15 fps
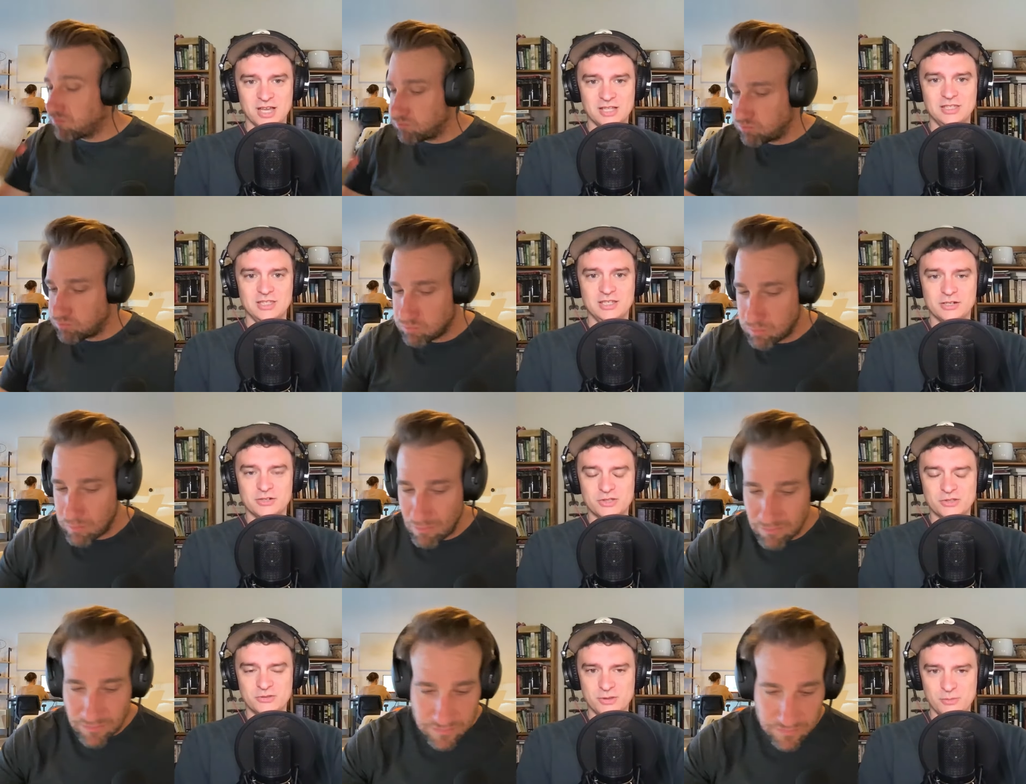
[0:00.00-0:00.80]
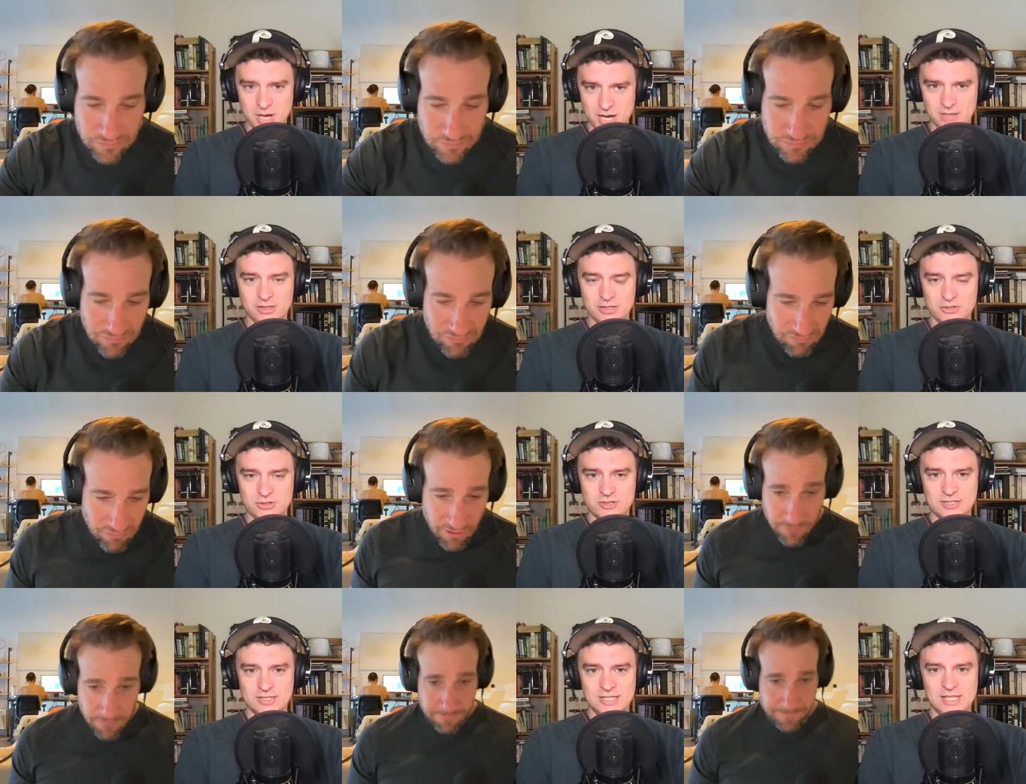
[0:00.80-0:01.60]
Speaker 1: not the years, it's the
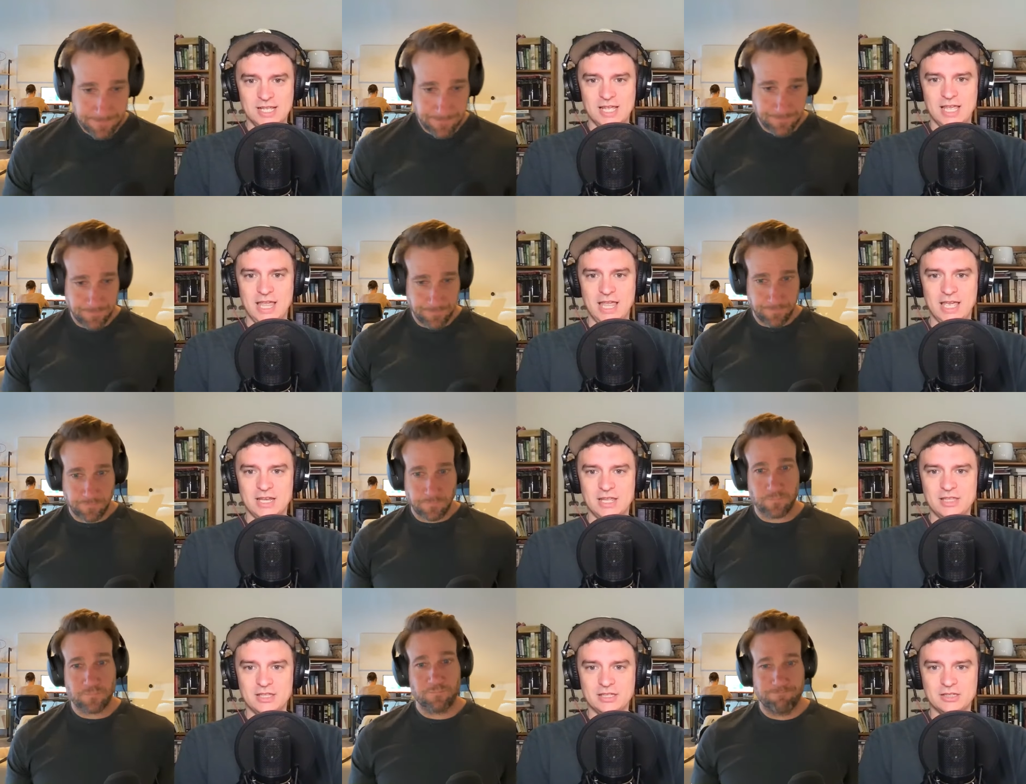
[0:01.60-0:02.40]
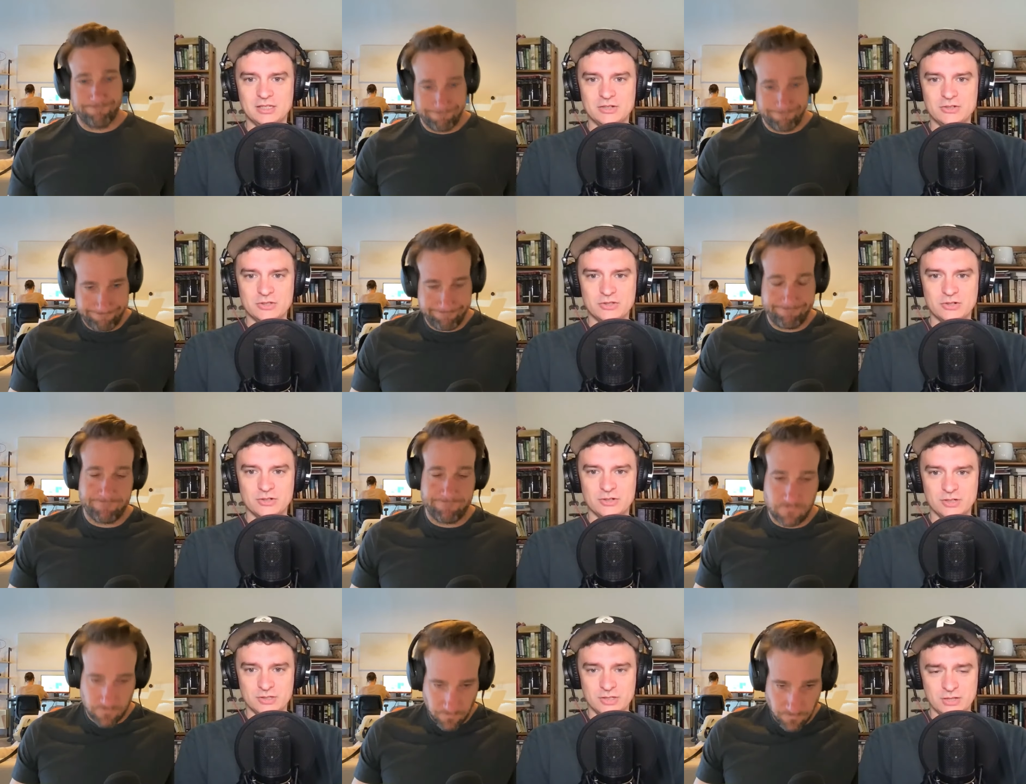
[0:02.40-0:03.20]
mileage. And I think that there's a
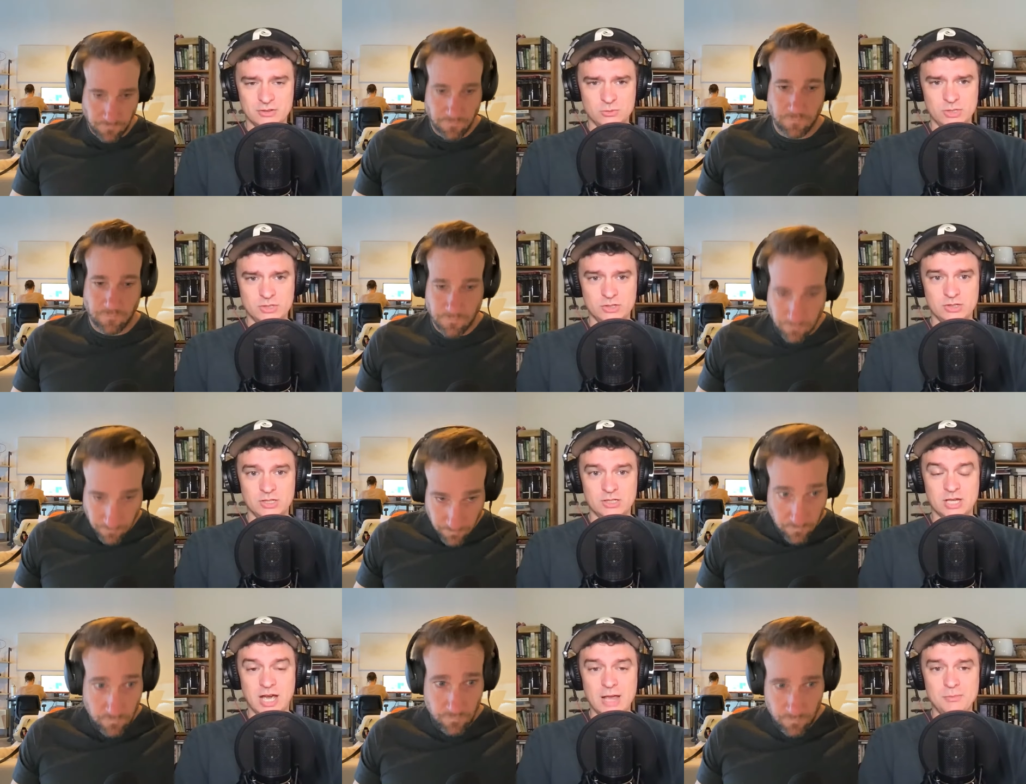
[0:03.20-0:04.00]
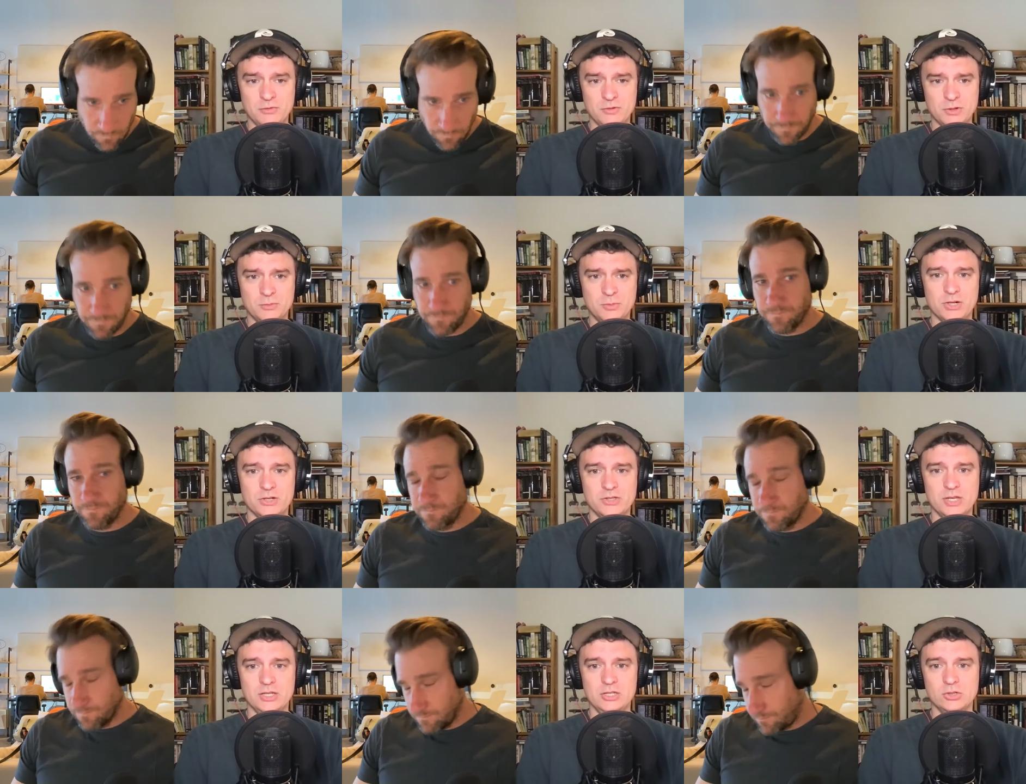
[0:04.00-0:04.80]
certain extent to which the type of
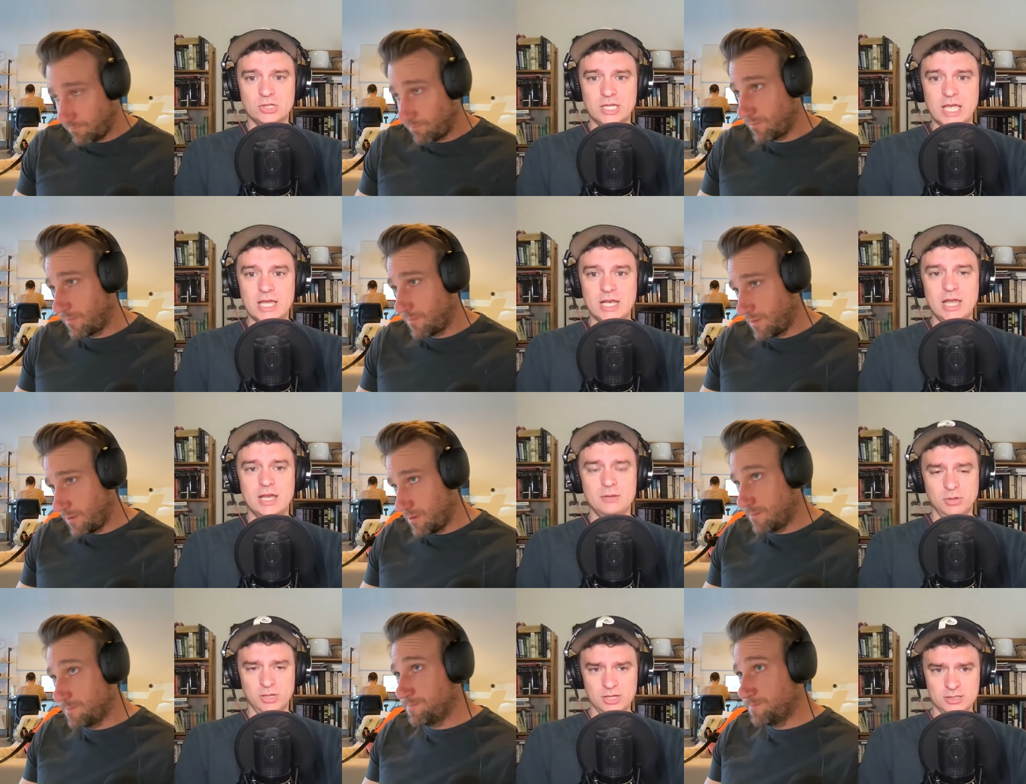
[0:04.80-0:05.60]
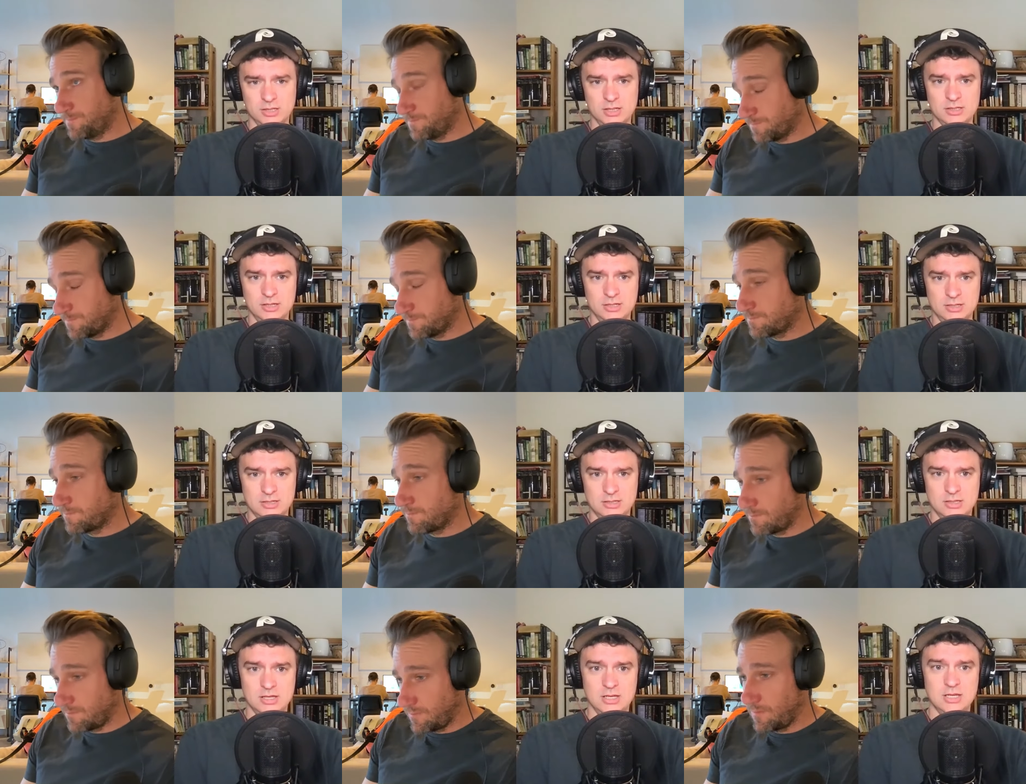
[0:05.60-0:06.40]
experience that you'll get at a place like
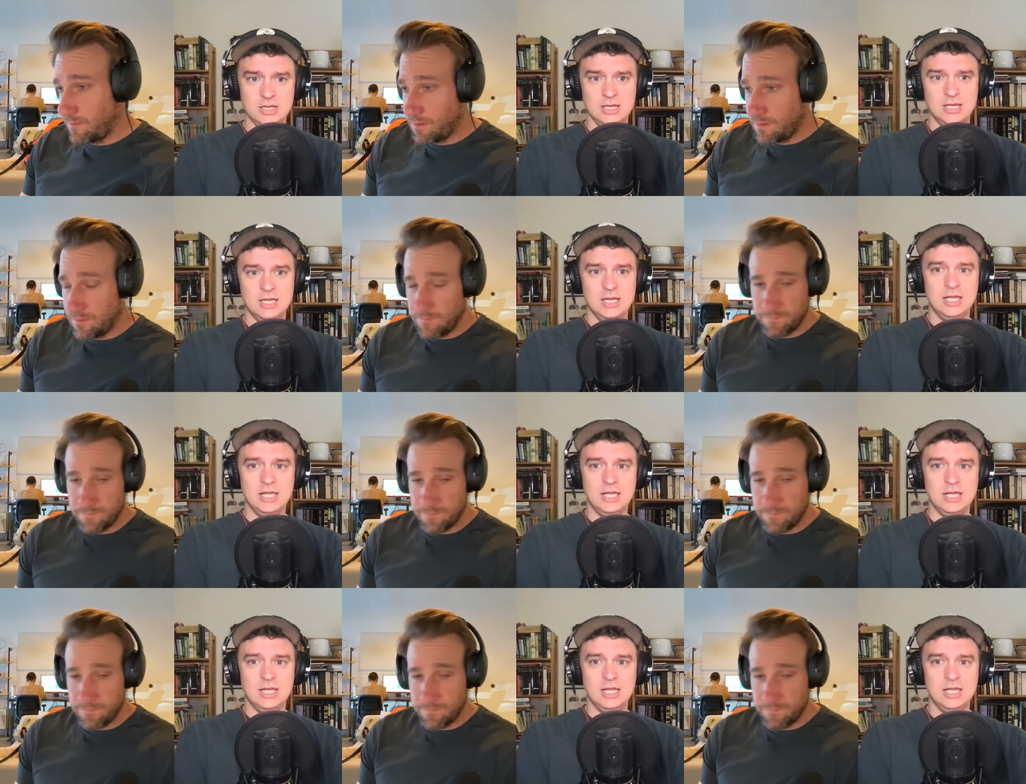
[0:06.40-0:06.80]
CTC